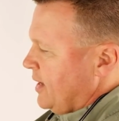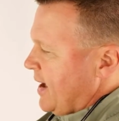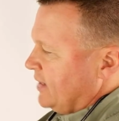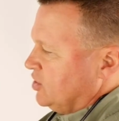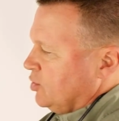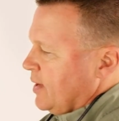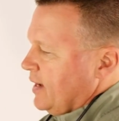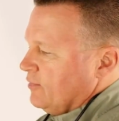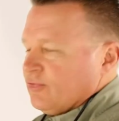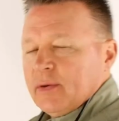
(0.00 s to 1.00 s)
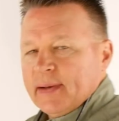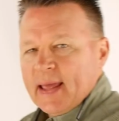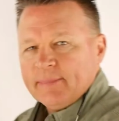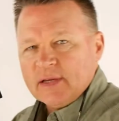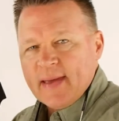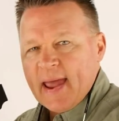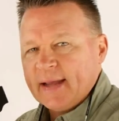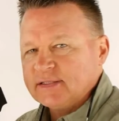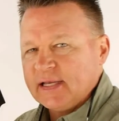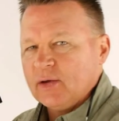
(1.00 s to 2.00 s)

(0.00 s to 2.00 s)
actuate from an empty magazine,